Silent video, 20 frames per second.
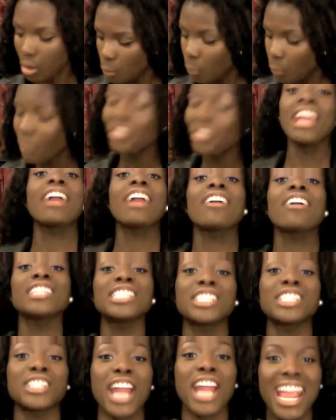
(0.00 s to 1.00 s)
When the hair is
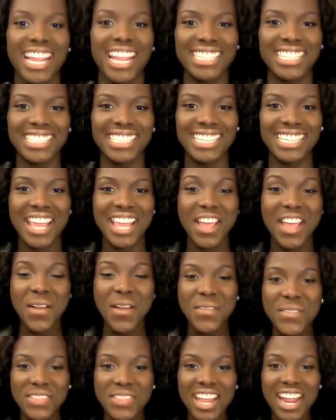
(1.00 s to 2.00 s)
straight.
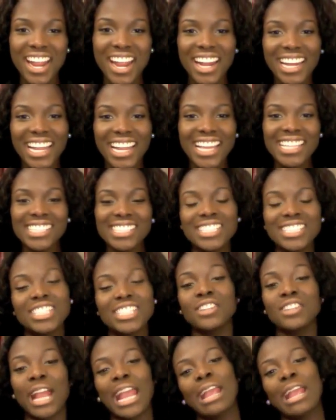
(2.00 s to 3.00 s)
When the hair is
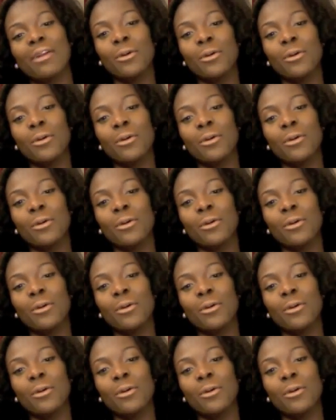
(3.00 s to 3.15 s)
straight,